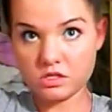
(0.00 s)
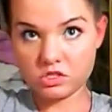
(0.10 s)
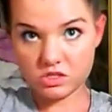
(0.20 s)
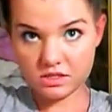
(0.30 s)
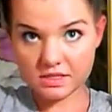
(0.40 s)

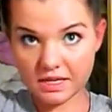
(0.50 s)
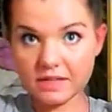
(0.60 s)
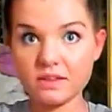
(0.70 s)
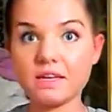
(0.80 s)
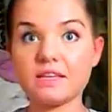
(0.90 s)
And just
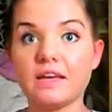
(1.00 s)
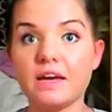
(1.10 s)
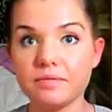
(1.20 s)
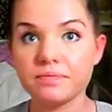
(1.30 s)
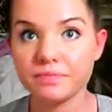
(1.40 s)
kind of like
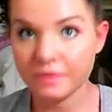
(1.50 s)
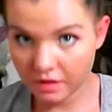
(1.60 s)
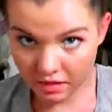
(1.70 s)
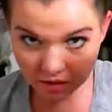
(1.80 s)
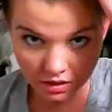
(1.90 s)
that.
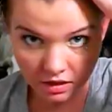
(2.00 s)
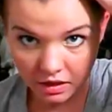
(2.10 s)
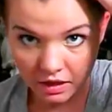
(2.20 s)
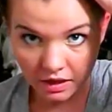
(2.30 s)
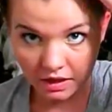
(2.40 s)

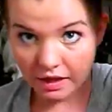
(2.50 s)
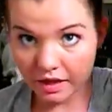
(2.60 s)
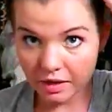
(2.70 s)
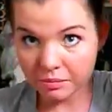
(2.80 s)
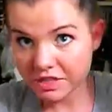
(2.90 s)

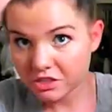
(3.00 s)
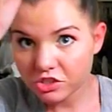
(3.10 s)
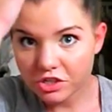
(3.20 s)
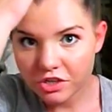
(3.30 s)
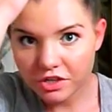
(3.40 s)
Um, make
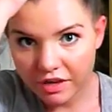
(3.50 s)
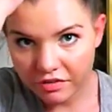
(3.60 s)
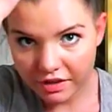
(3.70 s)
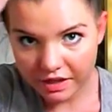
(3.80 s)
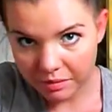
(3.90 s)
sure you're
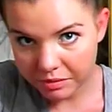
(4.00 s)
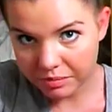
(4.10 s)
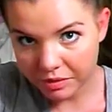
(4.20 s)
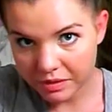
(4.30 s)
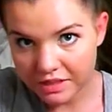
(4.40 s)
covering up
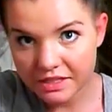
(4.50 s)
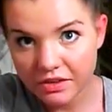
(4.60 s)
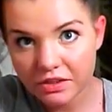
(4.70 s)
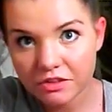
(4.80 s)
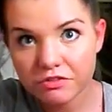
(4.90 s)
your
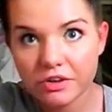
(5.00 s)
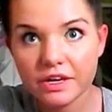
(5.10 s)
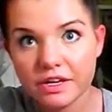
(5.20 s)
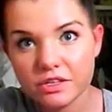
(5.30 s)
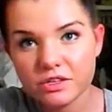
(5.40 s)
ponytail in the
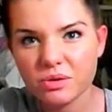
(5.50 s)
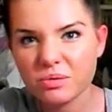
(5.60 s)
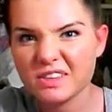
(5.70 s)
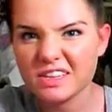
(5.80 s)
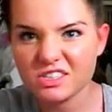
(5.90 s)
front. You
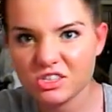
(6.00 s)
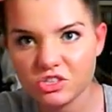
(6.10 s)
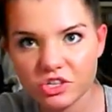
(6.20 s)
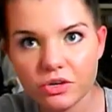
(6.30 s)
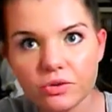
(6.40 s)
don't want that to
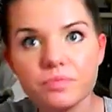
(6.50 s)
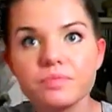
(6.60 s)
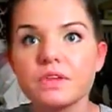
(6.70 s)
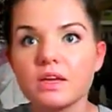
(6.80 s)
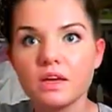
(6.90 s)
show.
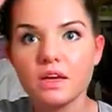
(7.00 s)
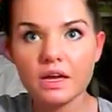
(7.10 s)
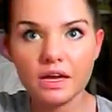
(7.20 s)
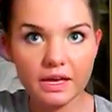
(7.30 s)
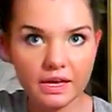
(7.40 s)

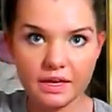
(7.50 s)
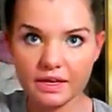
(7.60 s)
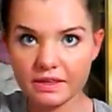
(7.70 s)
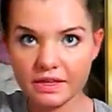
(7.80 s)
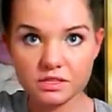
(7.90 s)

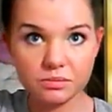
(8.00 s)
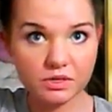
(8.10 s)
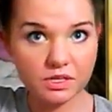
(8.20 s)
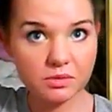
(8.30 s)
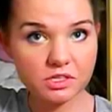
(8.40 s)
And that's
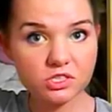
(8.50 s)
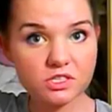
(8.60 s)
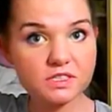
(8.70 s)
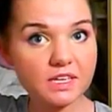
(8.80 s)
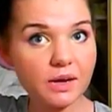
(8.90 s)
pretty much
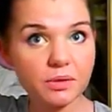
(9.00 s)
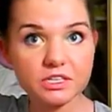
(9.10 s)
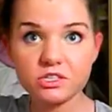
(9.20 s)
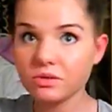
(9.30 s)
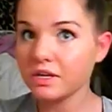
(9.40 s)
just how
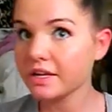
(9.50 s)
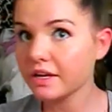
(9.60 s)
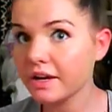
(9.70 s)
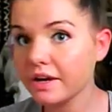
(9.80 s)
I do it.